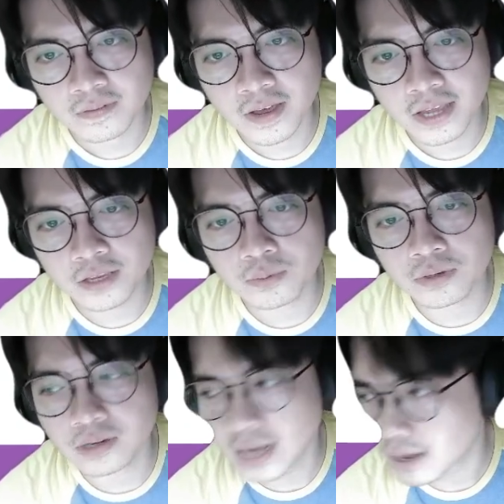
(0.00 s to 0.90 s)
Right? You
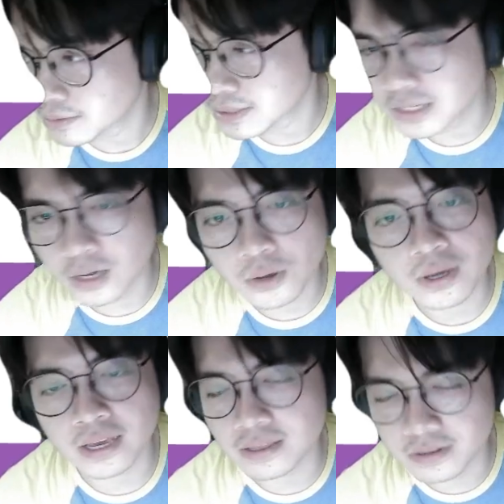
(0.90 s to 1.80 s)
will now see,
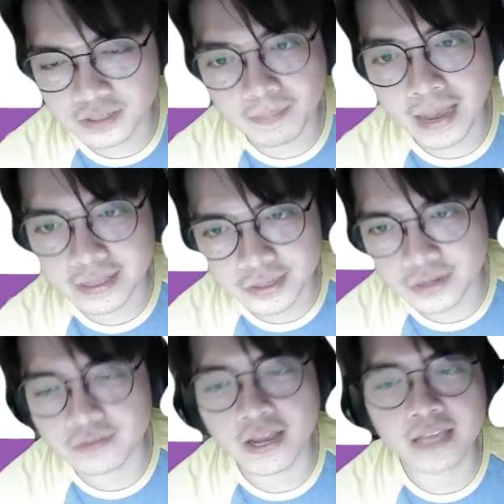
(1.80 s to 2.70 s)
okay, there's a
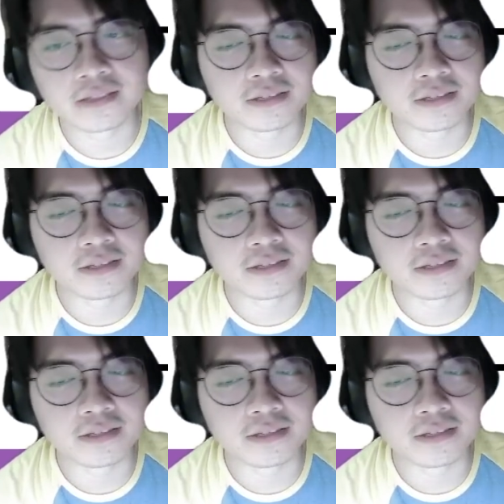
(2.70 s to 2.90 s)
pattern, right?